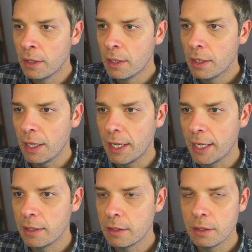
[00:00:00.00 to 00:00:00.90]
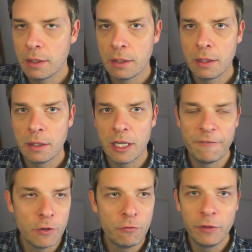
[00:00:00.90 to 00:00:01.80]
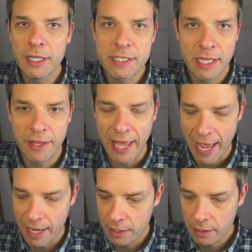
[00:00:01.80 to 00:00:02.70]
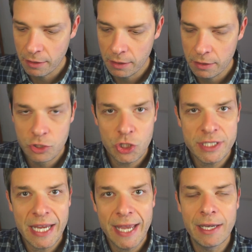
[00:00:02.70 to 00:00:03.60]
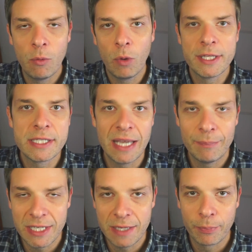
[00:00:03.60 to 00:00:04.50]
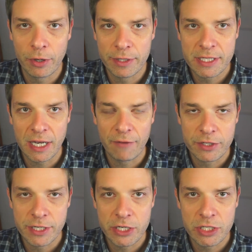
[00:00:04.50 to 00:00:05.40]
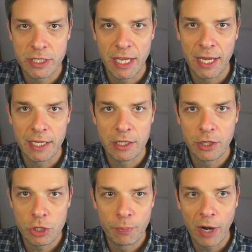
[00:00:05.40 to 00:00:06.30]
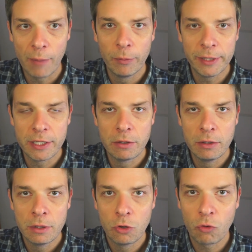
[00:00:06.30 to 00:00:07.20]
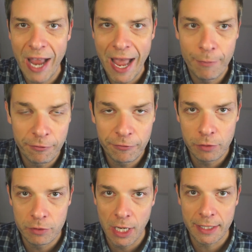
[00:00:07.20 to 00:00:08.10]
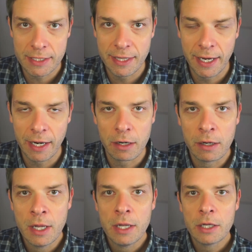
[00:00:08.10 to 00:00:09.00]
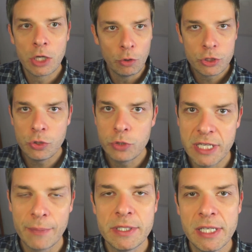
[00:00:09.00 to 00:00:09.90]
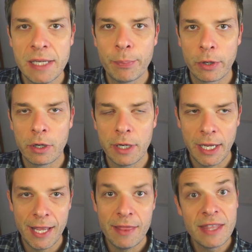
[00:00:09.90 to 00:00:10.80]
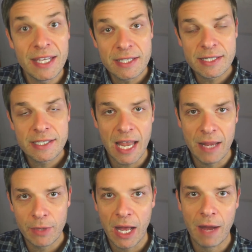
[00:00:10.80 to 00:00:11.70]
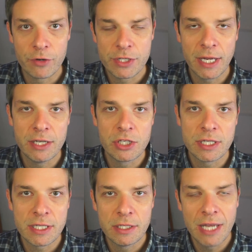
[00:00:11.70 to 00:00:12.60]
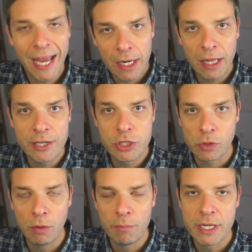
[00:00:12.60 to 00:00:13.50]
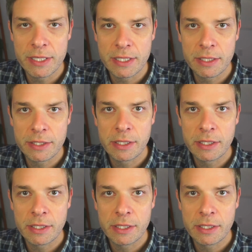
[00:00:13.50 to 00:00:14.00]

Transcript: And if you've listened to that, just take it one step deeper in this conversation today. You probably grabbed a few nuggets there. Go 2 steps deeper in these same conversations and analyze your own business.